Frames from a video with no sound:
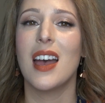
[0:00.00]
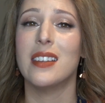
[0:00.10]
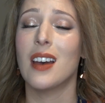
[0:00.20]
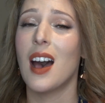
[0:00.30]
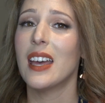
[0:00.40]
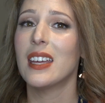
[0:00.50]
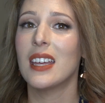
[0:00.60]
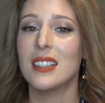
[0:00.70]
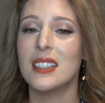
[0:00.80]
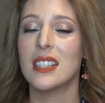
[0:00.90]
and I
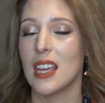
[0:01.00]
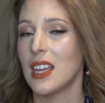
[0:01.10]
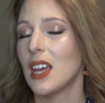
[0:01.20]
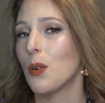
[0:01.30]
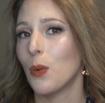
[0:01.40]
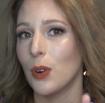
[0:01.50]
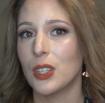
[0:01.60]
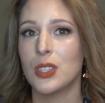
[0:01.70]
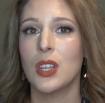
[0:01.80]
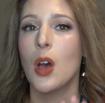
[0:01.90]
can say it
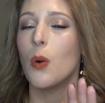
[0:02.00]
works